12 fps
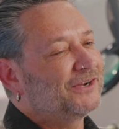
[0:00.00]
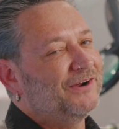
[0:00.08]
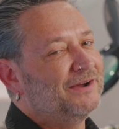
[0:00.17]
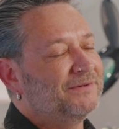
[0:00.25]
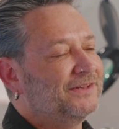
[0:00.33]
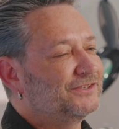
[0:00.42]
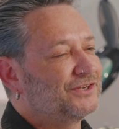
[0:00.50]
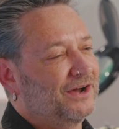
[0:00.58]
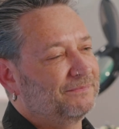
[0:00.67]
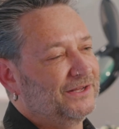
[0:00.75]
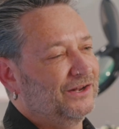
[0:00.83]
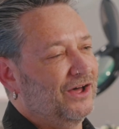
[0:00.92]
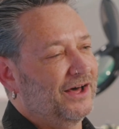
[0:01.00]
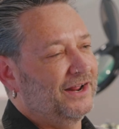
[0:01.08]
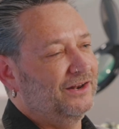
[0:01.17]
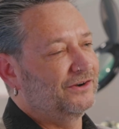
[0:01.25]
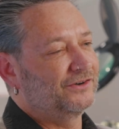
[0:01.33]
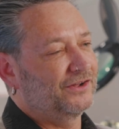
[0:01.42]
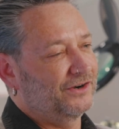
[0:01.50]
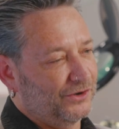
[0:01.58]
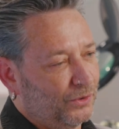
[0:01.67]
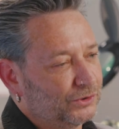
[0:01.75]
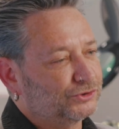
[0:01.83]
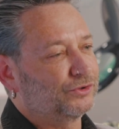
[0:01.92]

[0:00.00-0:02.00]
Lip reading: grandmother taught me a lot. I learned on an old